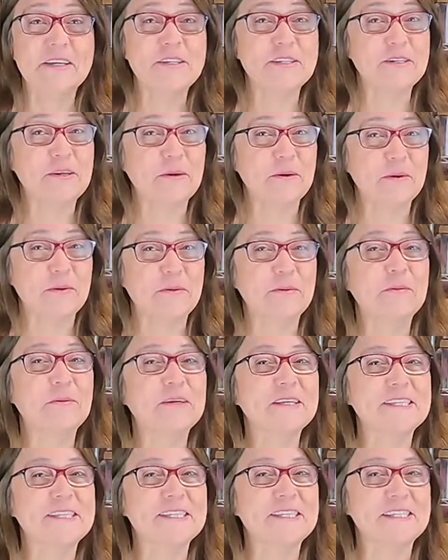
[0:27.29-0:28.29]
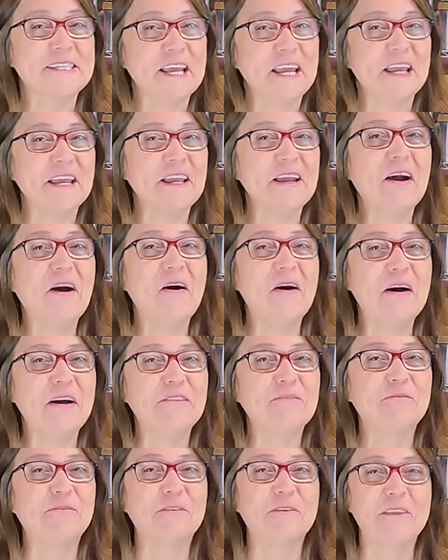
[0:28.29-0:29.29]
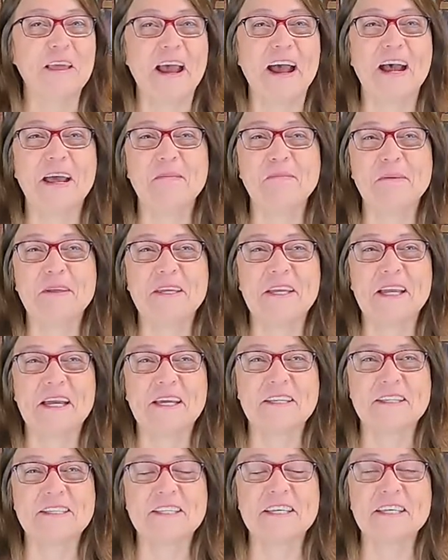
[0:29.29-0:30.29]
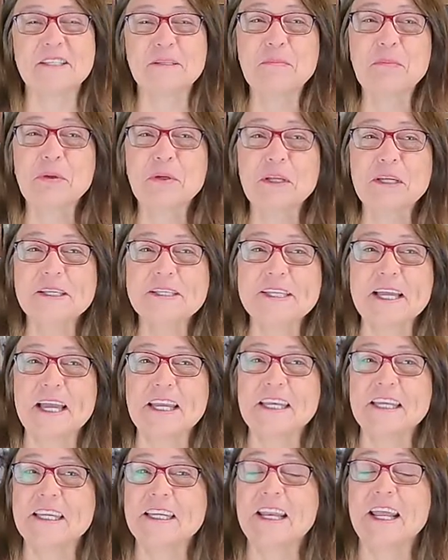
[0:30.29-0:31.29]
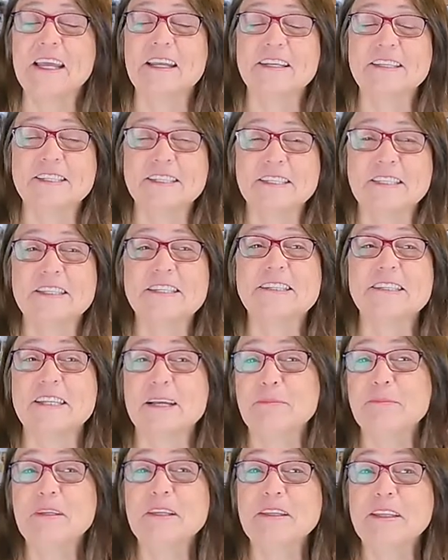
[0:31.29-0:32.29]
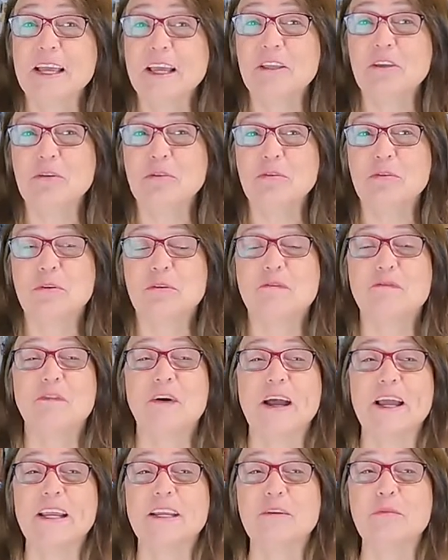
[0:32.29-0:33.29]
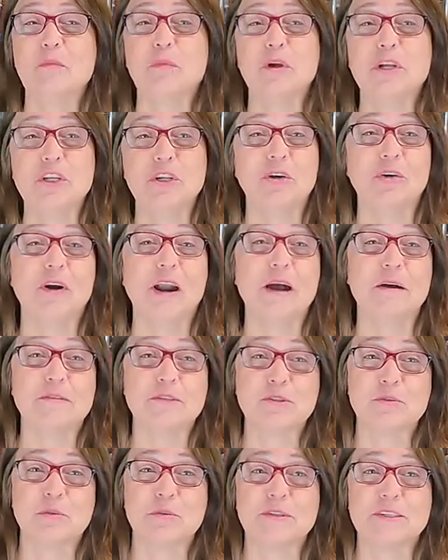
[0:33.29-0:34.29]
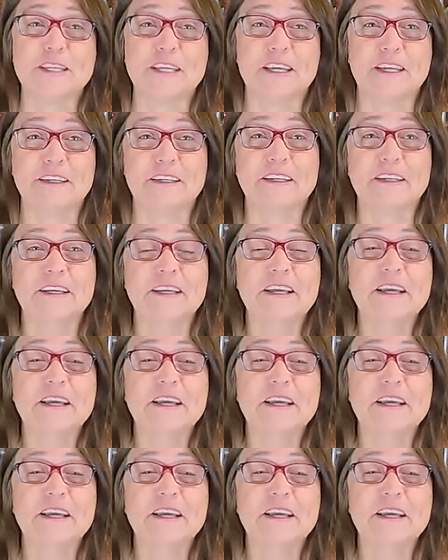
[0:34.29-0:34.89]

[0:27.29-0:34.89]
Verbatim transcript: So stay on for that because it's pretty exciting and it's something that you could find when you're outsourcing.